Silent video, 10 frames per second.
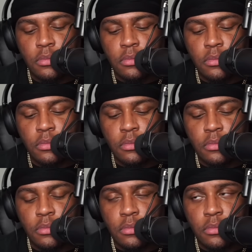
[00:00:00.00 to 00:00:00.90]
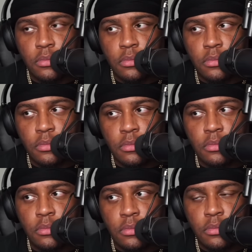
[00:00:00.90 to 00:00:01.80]

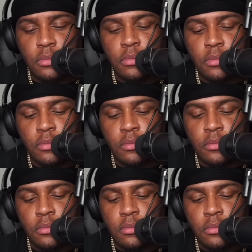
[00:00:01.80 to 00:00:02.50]
(not speaking)